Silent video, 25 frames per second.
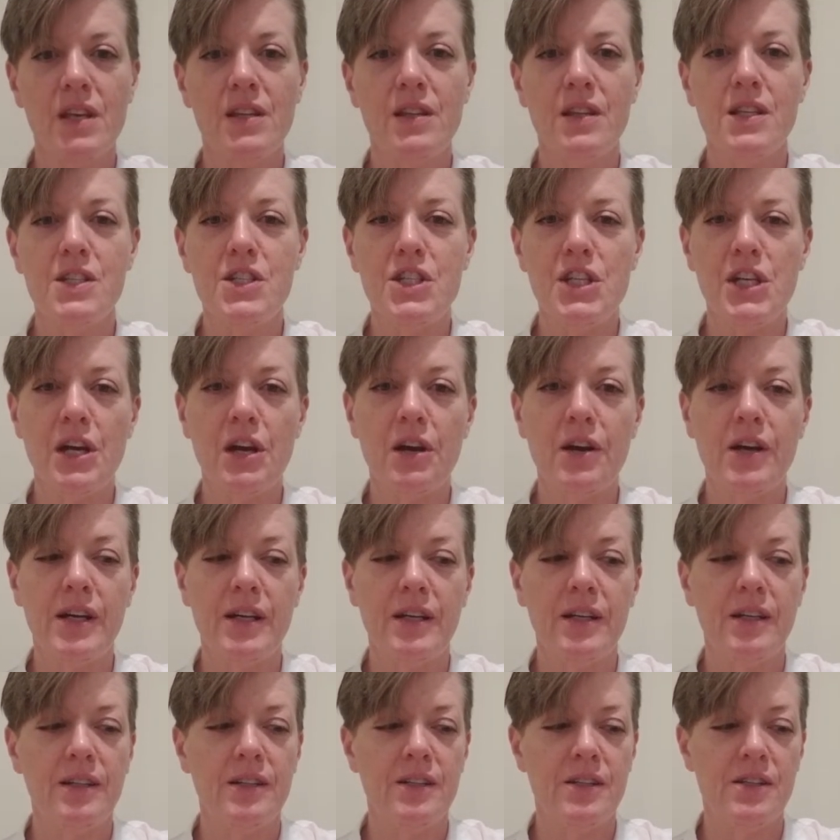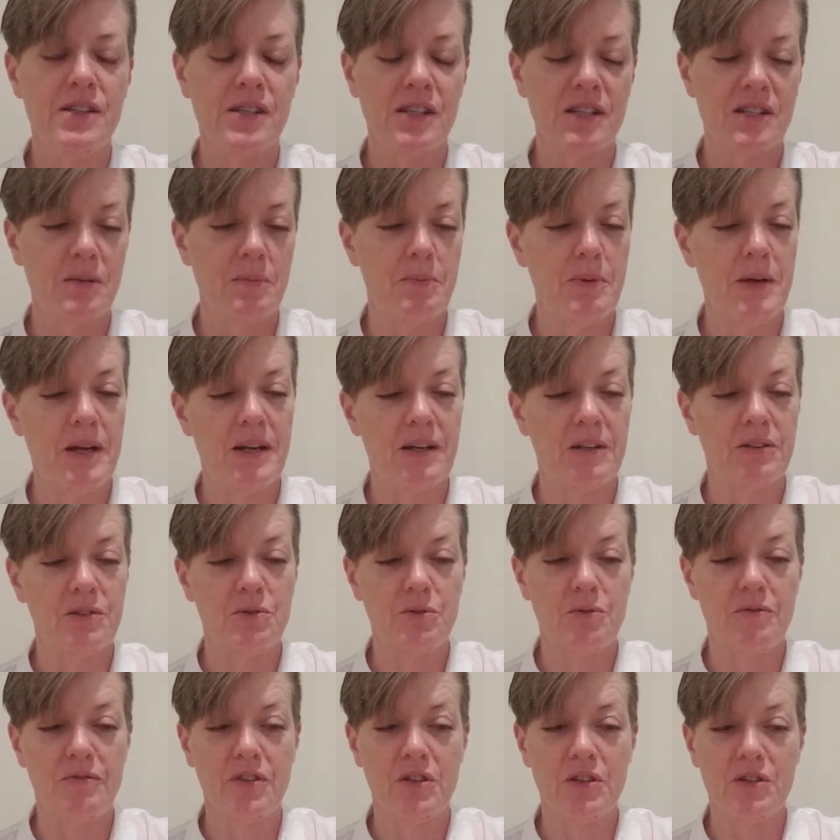the Chariot and the Six of Pentacles
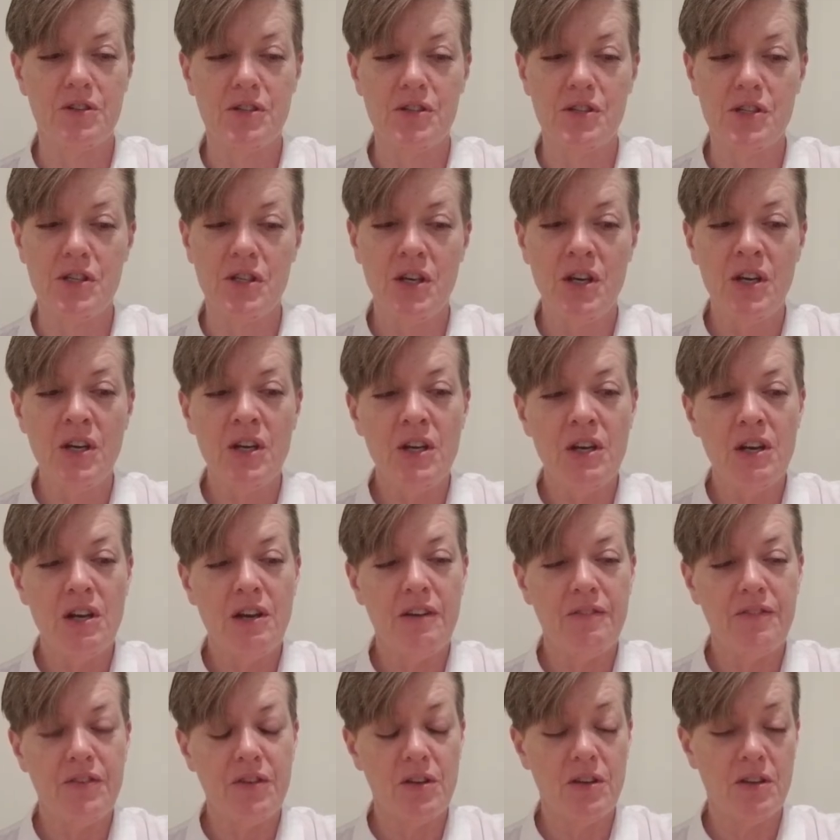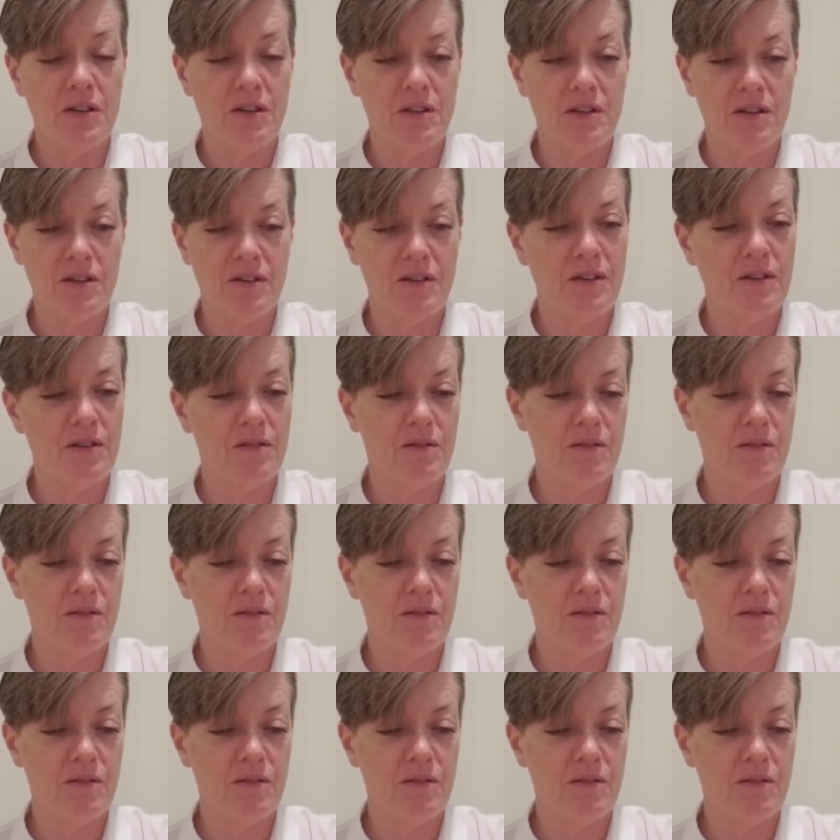reversed, and